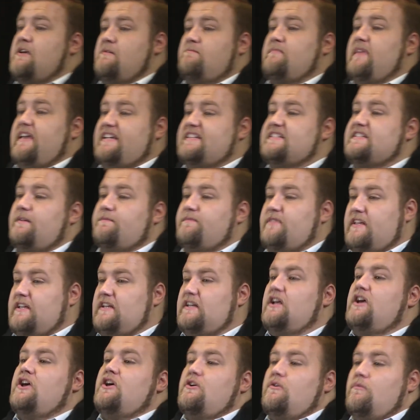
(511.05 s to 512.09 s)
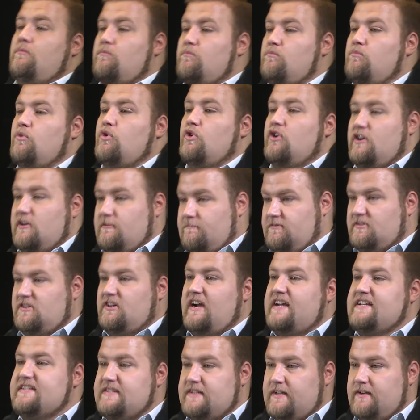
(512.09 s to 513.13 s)
make something more
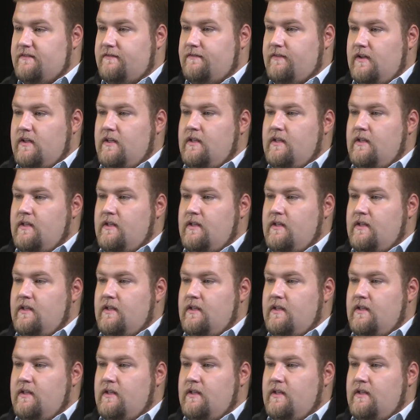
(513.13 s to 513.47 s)
impressive.